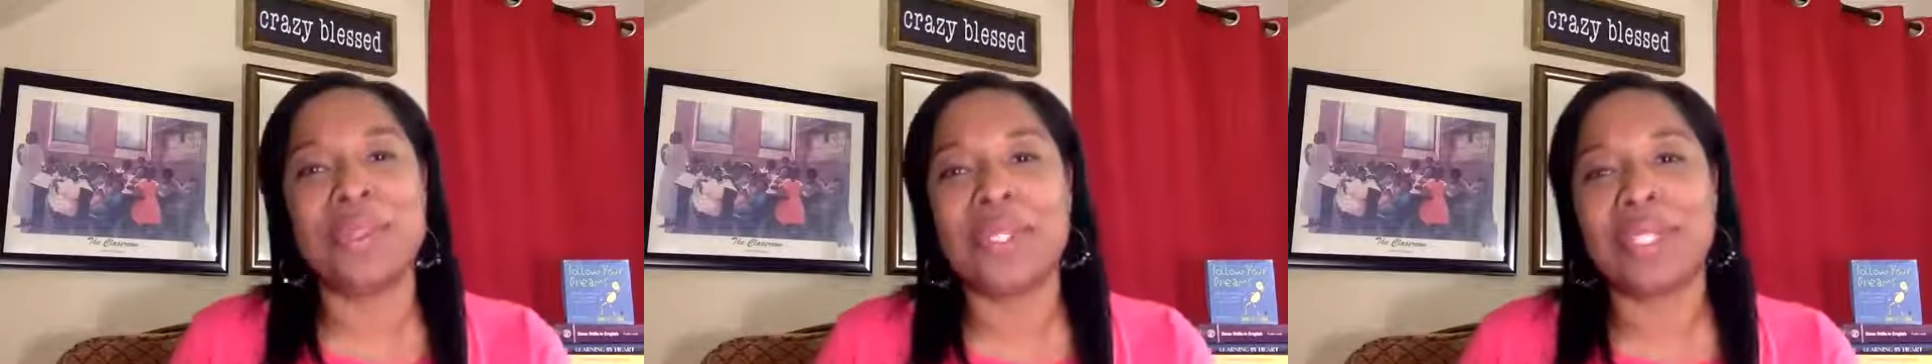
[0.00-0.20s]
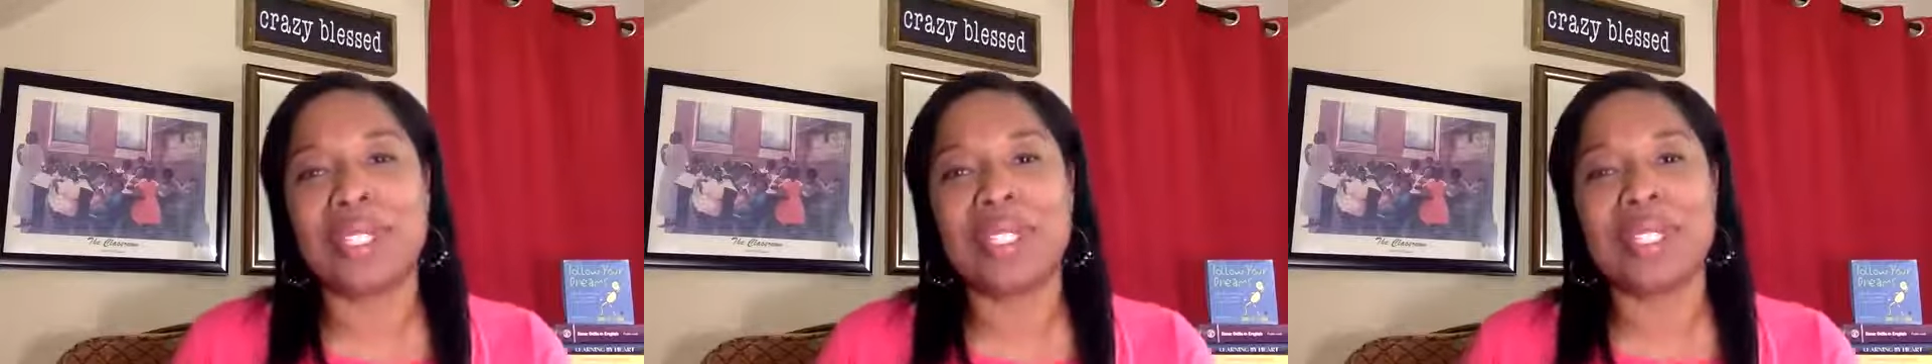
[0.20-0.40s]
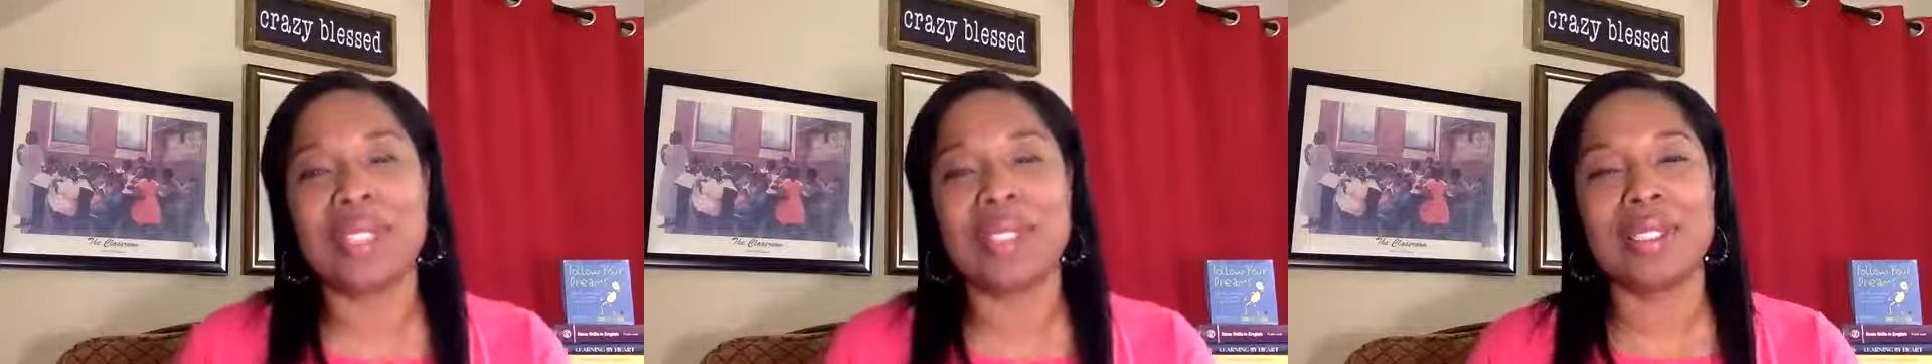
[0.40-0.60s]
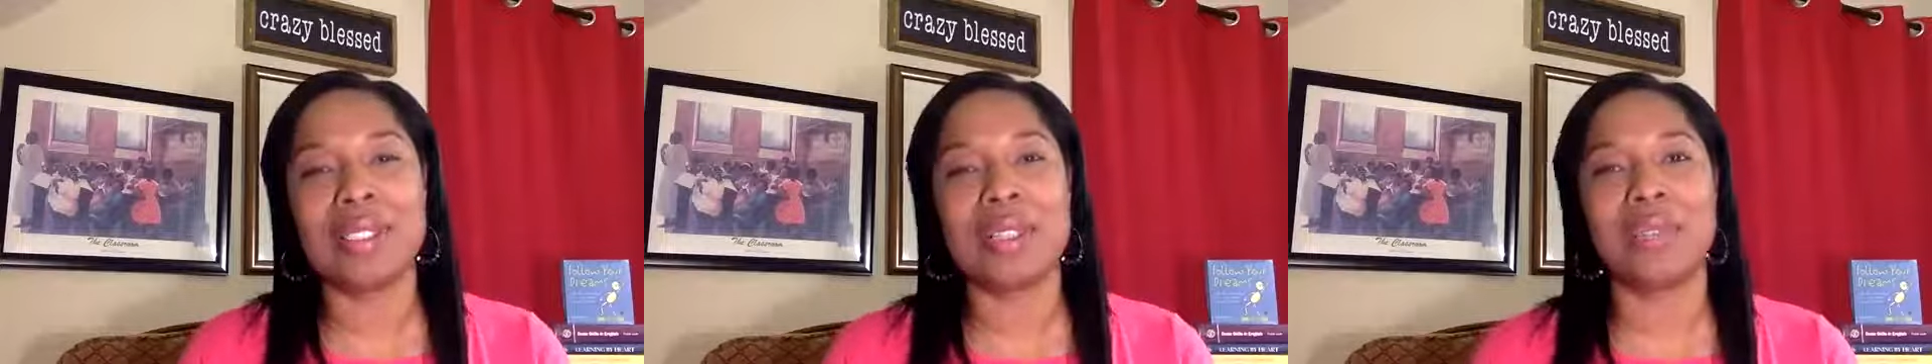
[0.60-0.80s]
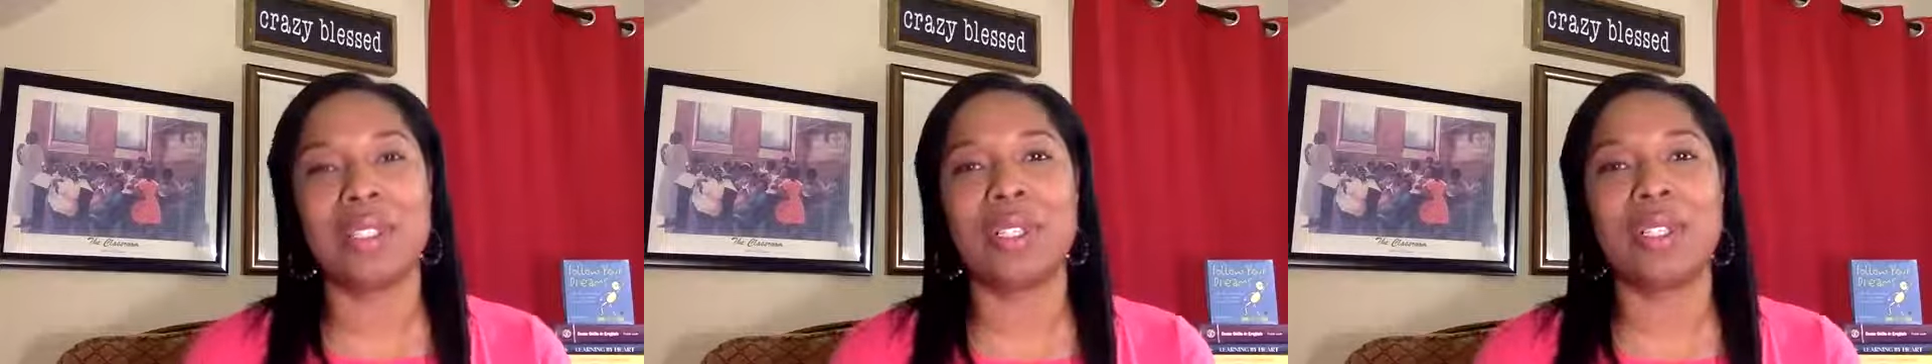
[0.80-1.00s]
during this
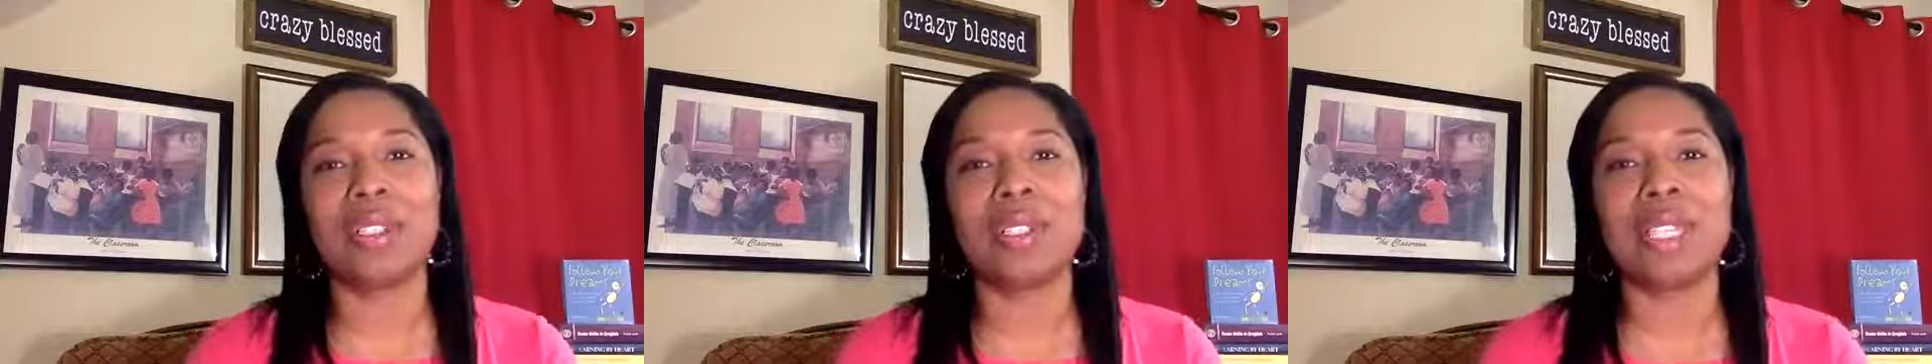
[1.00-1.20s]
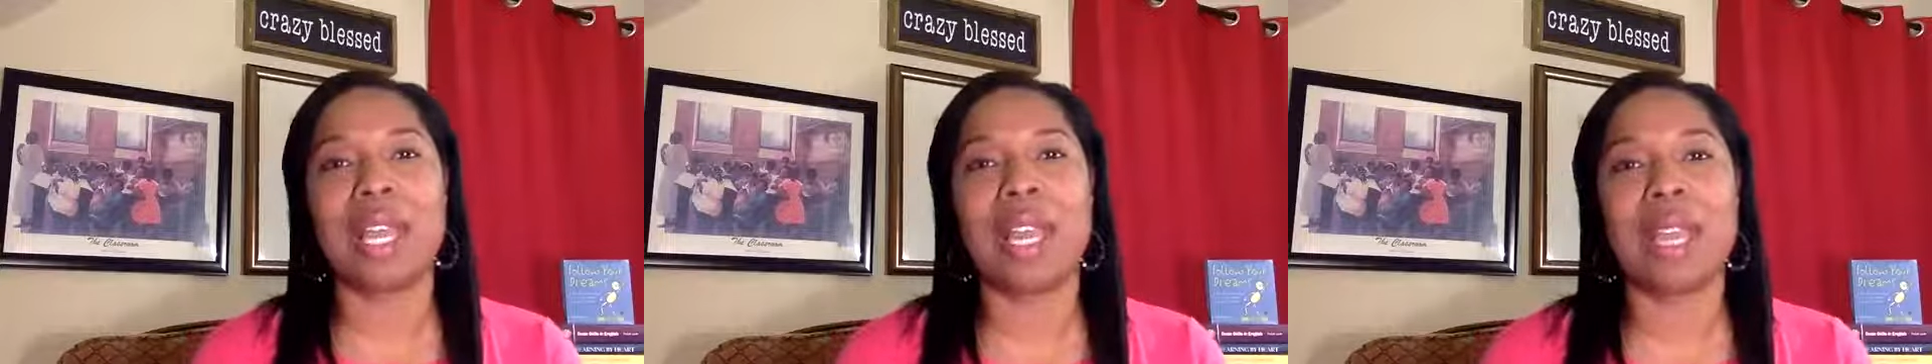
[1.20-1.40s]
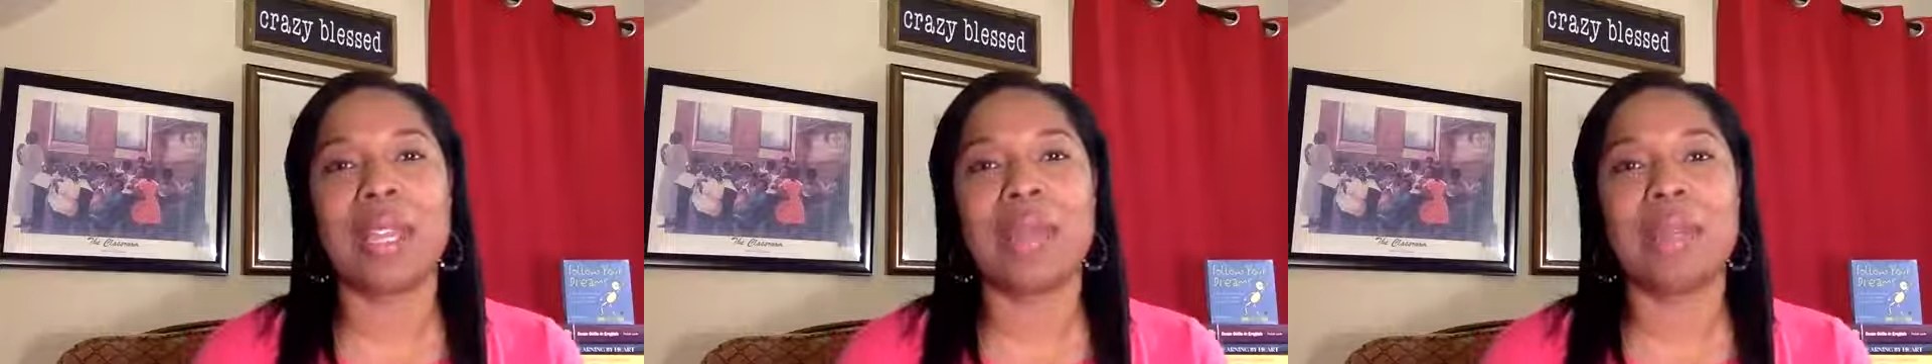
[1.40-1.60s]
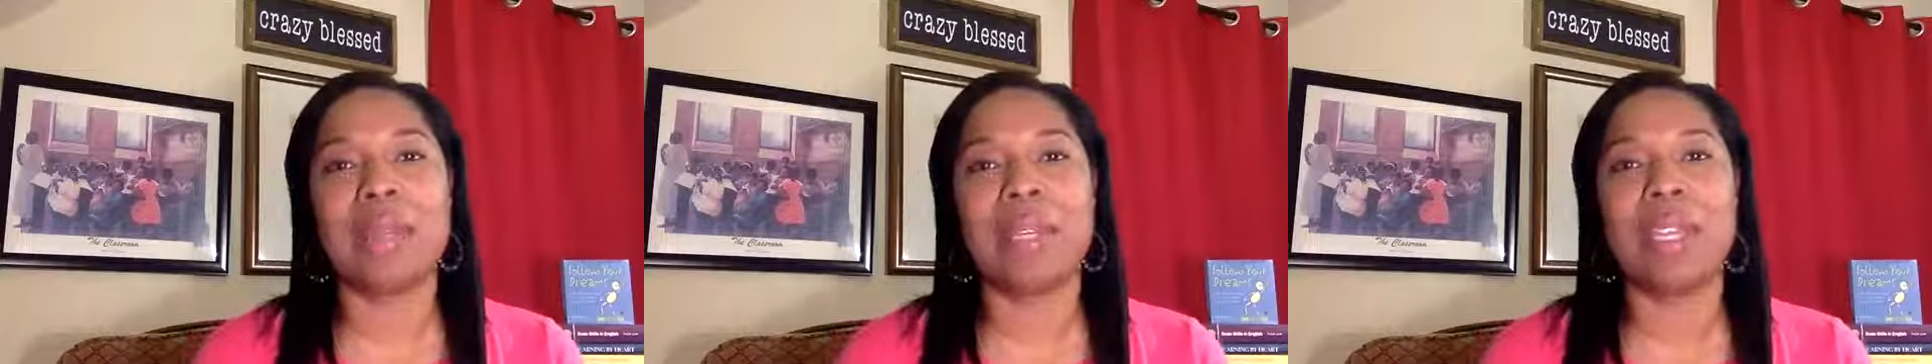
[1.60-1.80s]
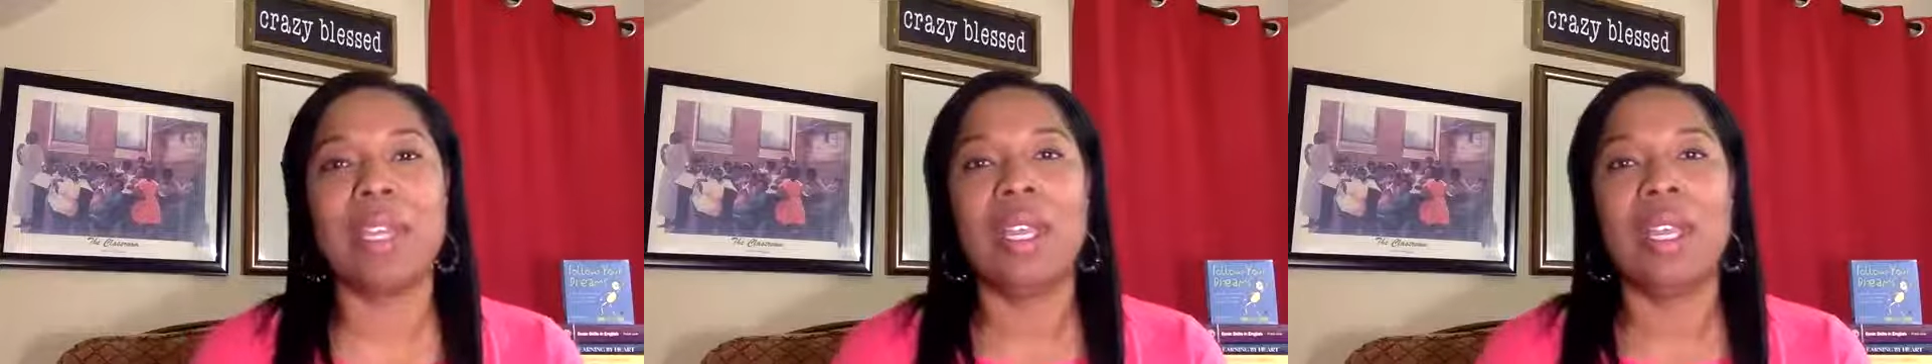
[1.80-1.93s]
difficult time